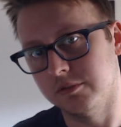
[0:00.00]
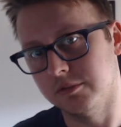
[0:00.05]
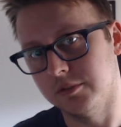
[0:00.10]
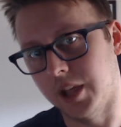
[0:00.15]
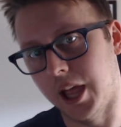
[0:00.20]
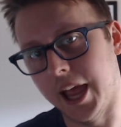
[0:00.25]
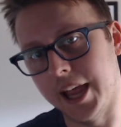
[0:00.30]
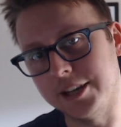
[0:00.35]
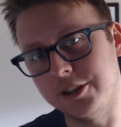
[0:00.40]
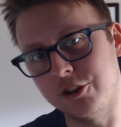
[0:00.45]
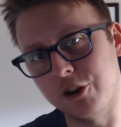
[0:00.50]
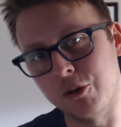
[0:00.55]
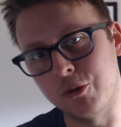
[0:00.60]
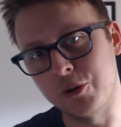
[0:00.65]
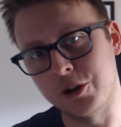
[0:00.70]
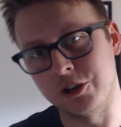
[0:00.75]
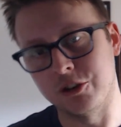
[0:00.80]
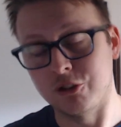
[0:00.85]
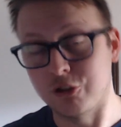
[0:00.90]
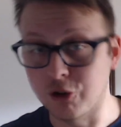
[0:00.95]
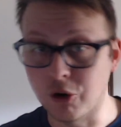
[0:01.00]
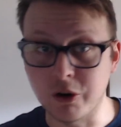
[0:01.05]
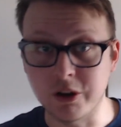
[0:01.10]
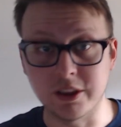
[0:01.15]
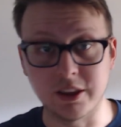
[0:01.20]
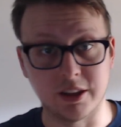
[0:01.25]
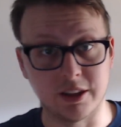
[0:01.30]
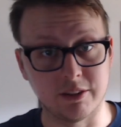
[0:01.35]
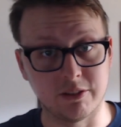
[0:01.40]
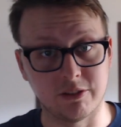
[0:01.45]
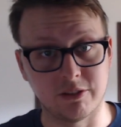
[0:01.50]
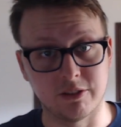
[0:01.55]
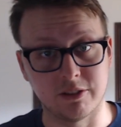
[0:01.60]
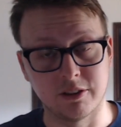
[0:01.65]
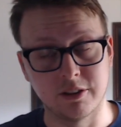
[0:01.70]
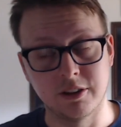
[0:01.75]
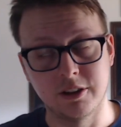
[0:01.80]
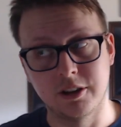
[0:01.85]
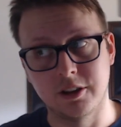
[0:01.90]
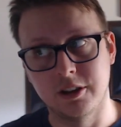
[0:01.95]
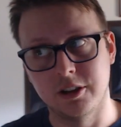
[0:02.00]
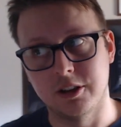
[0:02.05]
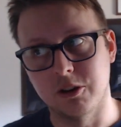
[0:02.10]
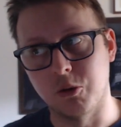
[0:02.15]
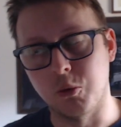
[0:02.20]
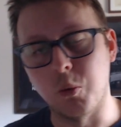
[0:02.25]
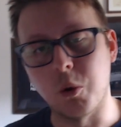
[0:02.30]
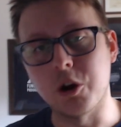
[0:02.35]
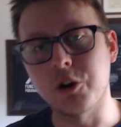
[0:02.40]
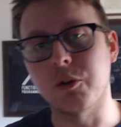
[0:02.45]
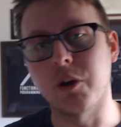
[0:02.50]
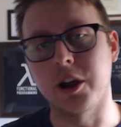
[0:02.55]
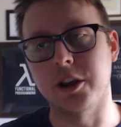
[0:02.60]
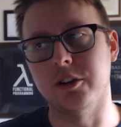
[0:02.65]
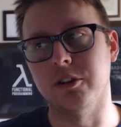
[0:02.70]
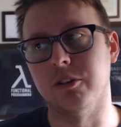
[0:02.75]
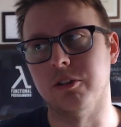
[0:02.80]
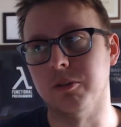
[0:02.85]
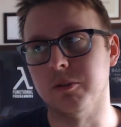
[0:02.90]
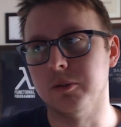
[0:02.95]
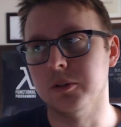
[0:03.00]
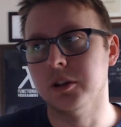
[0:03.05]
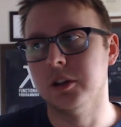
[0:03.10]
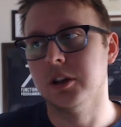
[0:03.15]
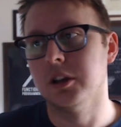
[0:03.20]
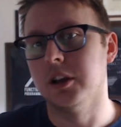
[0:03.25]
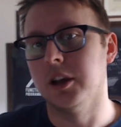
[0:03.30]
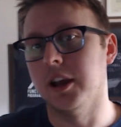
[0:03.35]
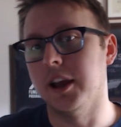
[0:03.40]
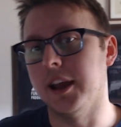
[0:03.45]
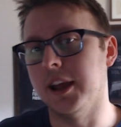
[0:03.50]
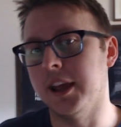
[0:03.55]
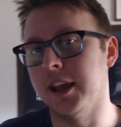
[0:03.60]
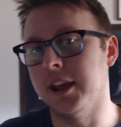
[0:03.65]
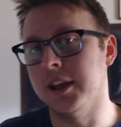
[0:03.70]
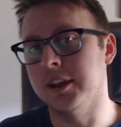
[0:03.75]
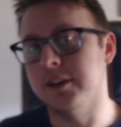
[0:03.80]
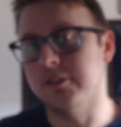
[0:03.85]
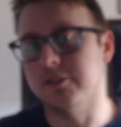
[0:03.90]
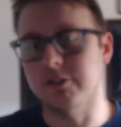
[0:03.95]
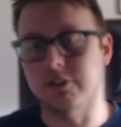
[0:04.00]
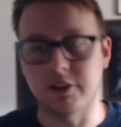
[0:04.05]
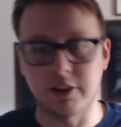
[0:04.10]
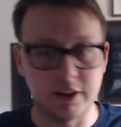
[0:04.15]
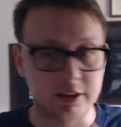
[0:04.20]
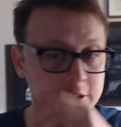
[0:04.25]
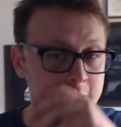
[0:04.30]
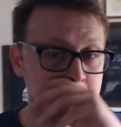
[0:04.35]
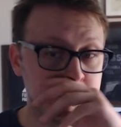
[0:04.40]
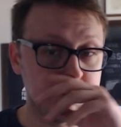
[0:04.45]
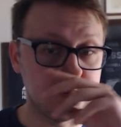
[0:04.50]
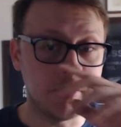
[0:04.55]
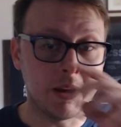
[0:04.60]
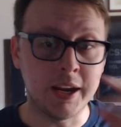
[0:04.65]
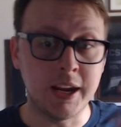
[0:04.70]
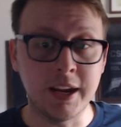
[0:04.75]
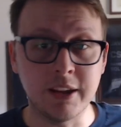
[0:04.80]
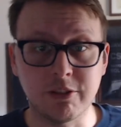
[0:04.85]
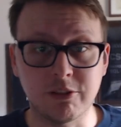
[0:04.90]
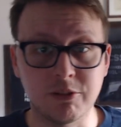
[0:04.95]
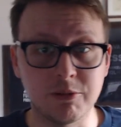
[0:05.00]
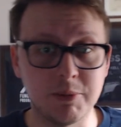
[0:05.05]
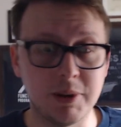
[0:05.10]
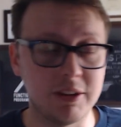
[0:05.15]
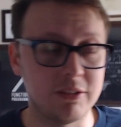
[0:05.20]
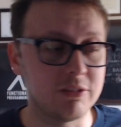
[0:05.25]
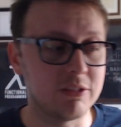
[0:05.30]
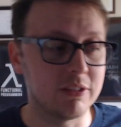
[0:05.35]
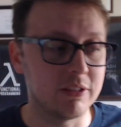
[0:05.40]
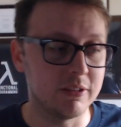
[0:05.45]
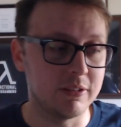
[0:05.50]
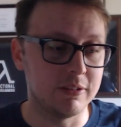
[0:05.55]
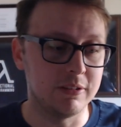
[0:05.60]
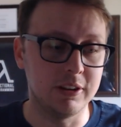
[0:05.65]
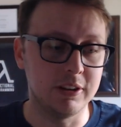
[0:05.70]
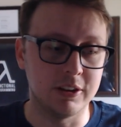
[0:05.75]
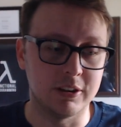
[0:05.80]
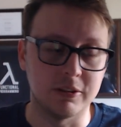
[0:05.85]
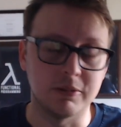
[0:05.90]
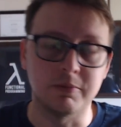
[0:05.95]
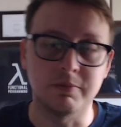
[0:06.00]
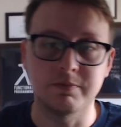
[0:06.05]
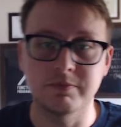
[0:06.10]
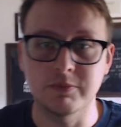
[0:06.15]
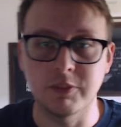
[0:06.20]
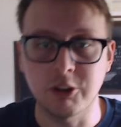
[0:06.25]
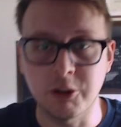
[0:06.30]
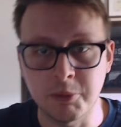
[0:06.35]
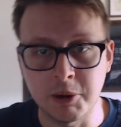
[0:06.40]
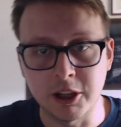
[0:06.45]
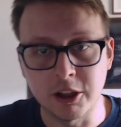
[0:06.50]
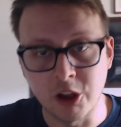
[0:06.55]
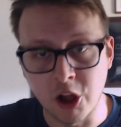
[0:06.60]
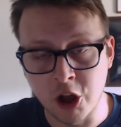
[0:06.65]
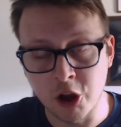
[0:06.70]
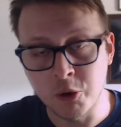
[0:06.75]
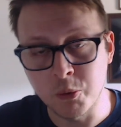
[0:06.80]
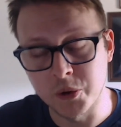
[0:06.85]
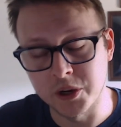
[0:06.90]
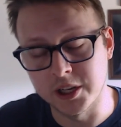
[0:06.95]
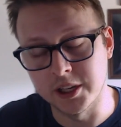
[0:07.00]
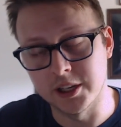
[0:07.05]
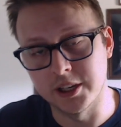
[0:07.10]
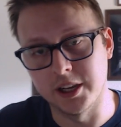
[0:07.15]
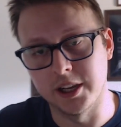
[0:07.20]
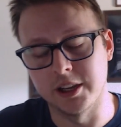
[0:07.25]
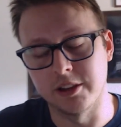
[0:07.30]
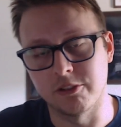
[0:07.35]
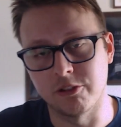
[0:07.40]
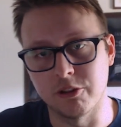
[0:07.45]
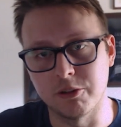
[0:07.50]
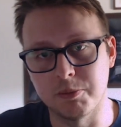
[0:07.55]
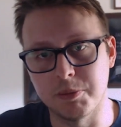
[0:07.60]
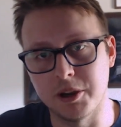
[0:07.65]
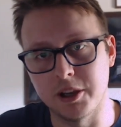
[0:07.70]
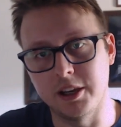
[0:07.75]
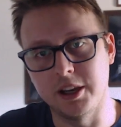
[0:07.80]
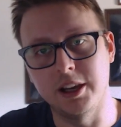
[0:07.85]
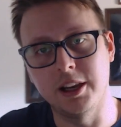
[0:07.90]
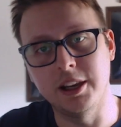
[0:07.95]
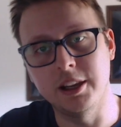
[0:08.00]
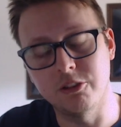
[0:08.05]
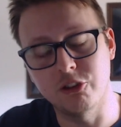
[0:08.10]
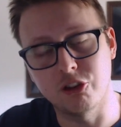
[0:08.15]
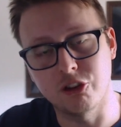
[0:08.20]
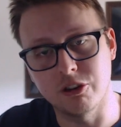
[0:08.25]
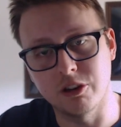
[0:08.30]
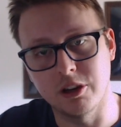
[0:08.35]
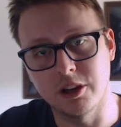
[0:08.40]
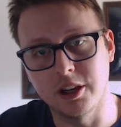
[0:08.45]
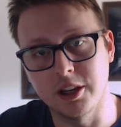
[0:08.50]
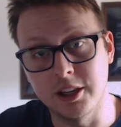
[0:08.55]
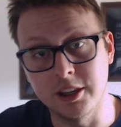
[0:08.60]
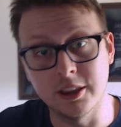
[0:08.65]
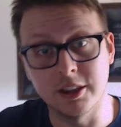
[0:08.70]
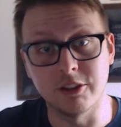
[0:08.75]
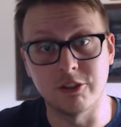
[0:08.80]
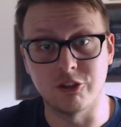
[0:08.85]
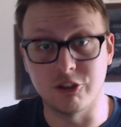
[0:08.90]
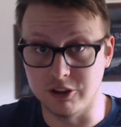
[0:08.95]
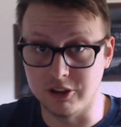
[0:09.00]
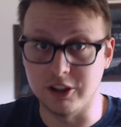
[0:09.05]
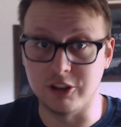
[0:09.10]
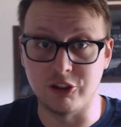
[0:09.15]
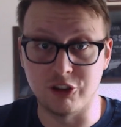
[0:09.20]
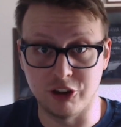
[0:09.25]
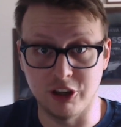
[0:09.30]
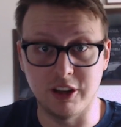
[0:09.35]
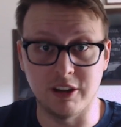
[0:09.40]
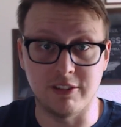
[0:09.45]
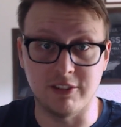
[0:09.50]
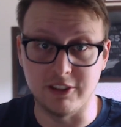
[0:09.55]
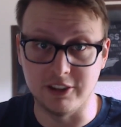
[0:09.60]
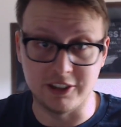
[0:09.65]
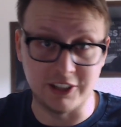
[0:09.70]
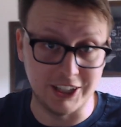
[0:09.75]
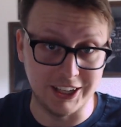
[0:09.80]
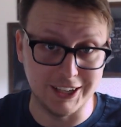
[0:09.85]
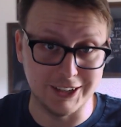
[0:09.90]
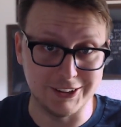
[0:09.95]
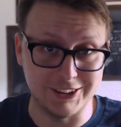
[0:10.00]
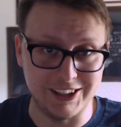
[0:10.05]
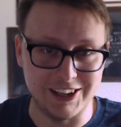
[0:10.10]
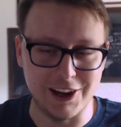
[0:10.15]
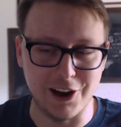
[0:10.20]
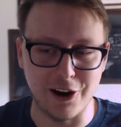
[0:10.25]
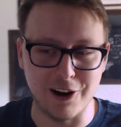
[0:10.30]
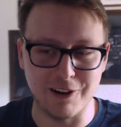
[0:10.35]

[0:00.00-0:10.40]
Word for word: I don't enjoy this. What do I do? And your my answer may you know, it's gonna be a long-winded answer, but in in the the gist, the TLDR